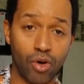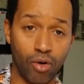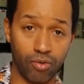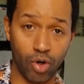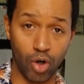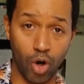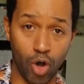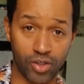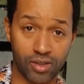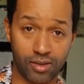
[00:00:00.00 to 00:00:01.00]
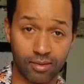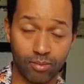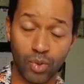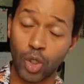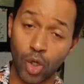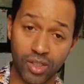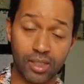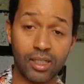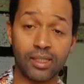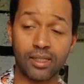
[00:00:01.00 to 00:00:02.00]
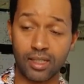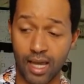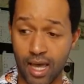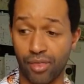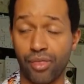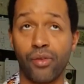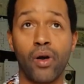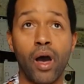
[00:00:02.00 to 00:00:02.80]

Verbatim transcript: of loss, losses, death.